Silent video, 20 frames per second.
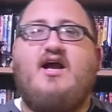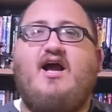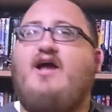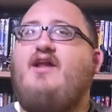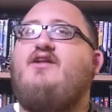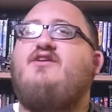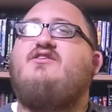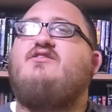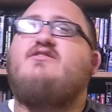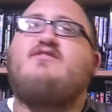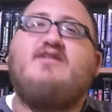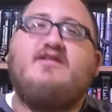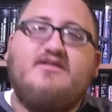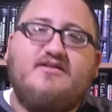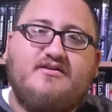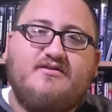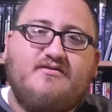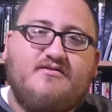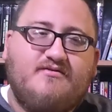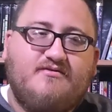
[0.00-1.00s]
and it just
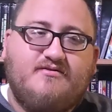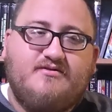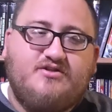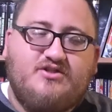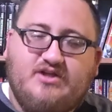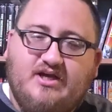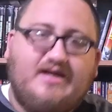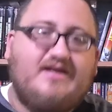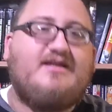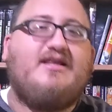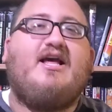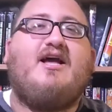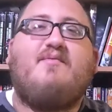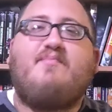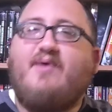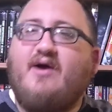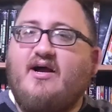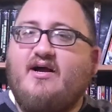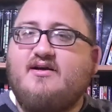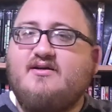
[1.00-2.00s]
didn't check
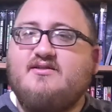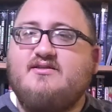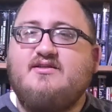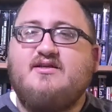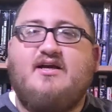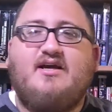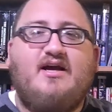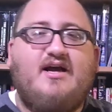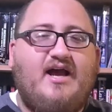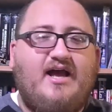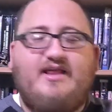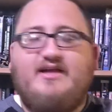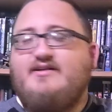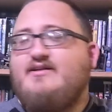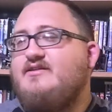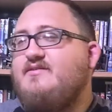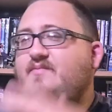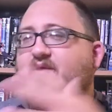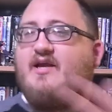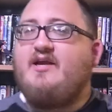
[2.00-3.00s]
that box. And it
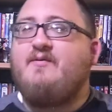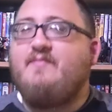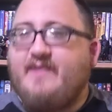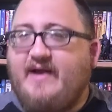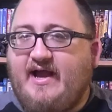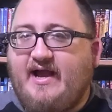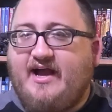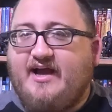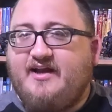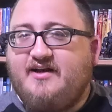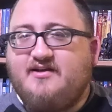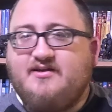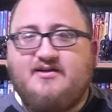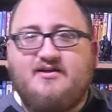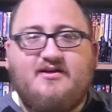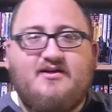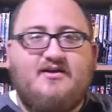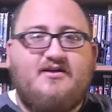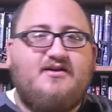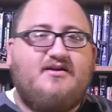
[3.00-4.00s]
doesn't make it bad.
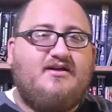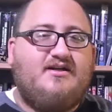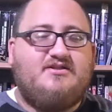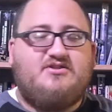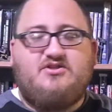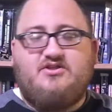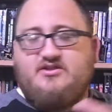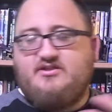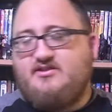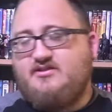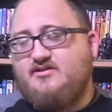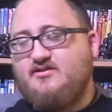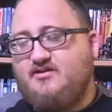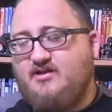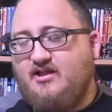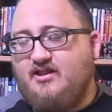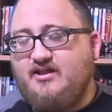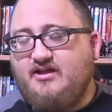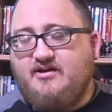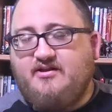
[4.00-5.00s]
It's just
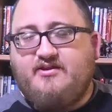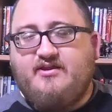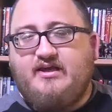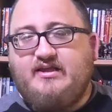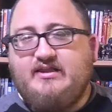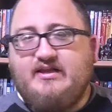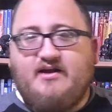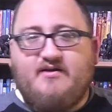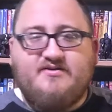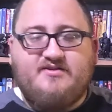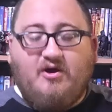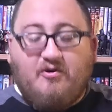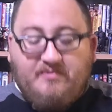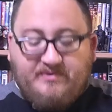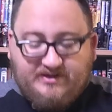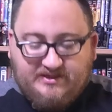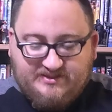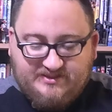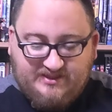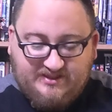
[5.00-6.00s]
a little thing that I was
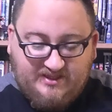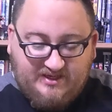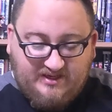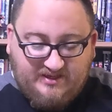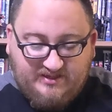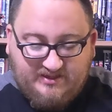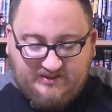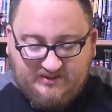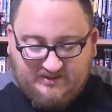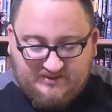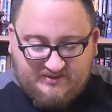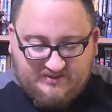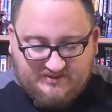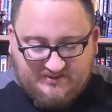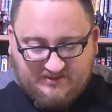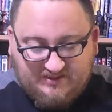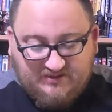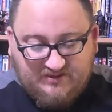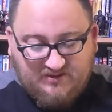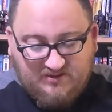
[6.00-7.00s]
hoping to see that I didn't get to
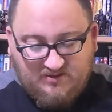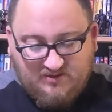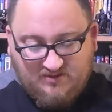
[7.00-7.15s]
see.